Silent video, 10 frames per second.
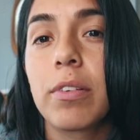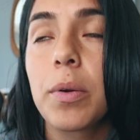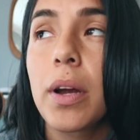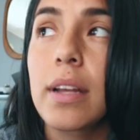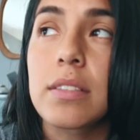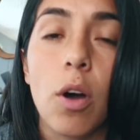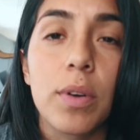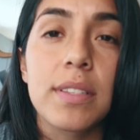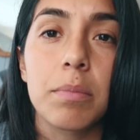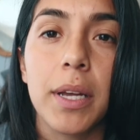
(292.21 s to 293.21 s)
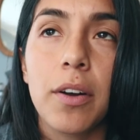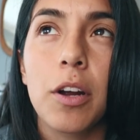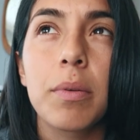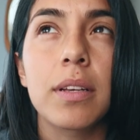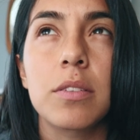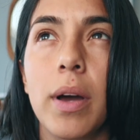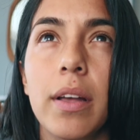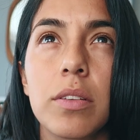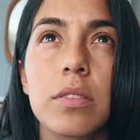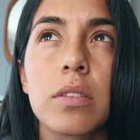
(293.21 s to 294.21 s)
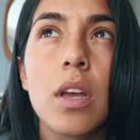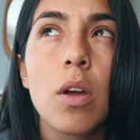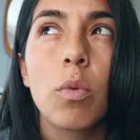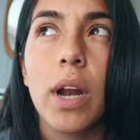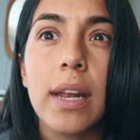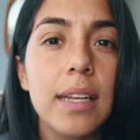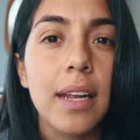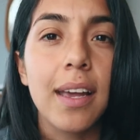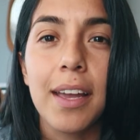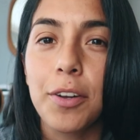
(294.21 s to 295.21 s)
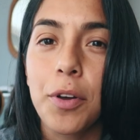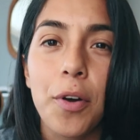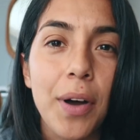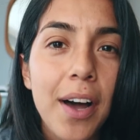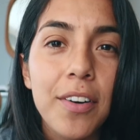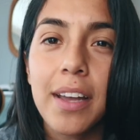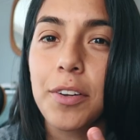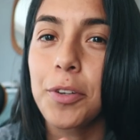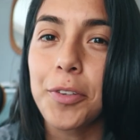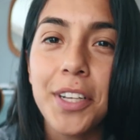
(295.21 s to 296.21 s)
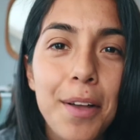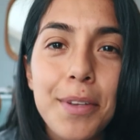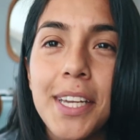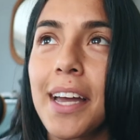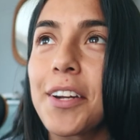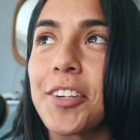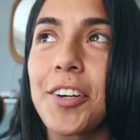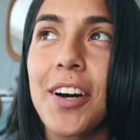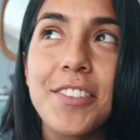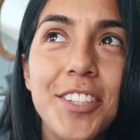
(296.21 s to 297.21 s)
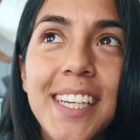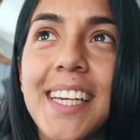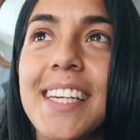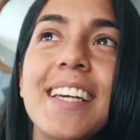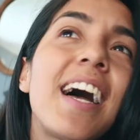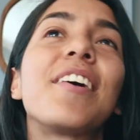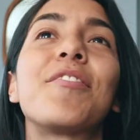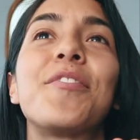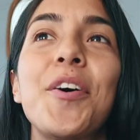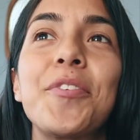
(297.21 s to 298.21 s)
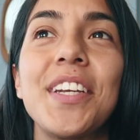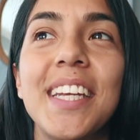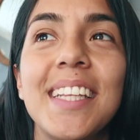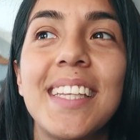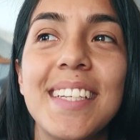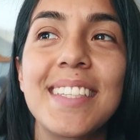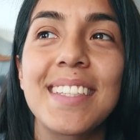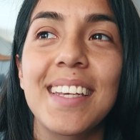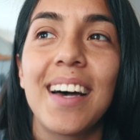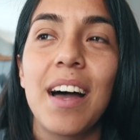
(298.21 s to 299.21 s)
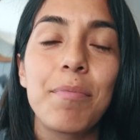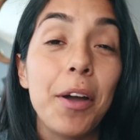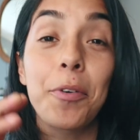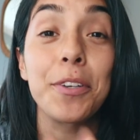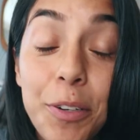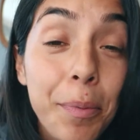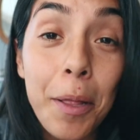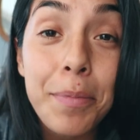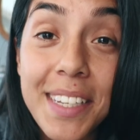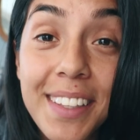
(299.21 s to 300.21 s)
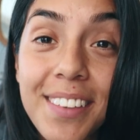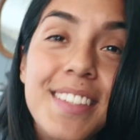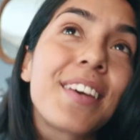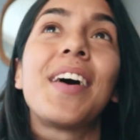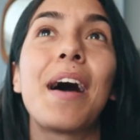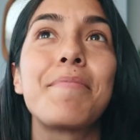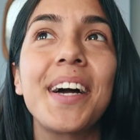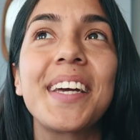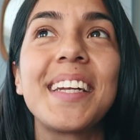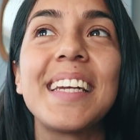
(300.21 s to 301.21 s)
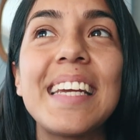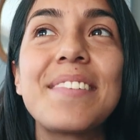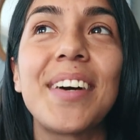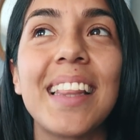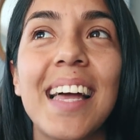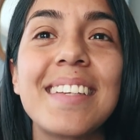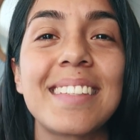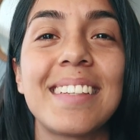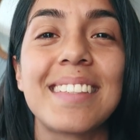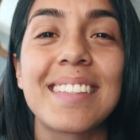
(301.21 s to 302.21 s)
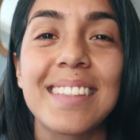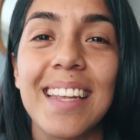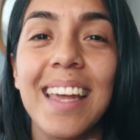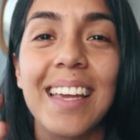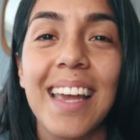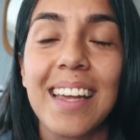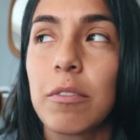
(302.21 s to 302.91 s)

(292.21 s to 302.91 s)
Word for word: everywhere. It's always in my car because why else would I need it? I don't go out, I don't go clubbing, I don't go out drinking. I won't need this. I'm not going to strip clubs either, so I'm not gonna need my license. Like,